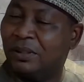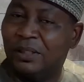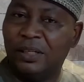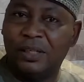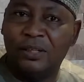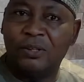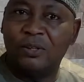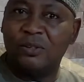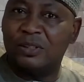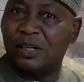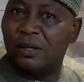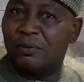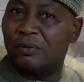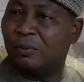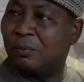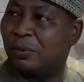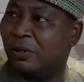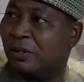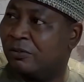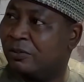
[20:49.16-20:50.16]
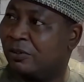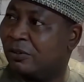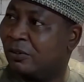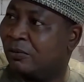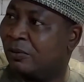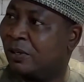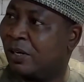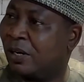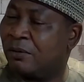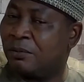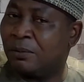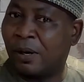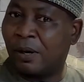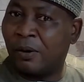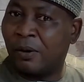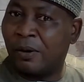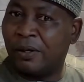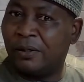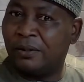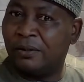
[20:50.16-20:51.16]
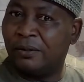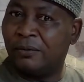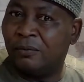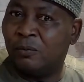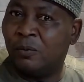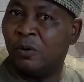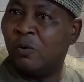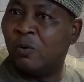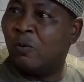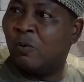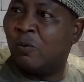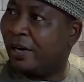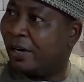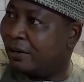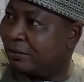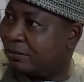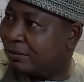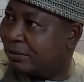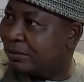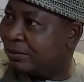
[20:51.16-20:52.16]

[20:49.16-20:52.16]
They don't have the benefit of air power, but we have.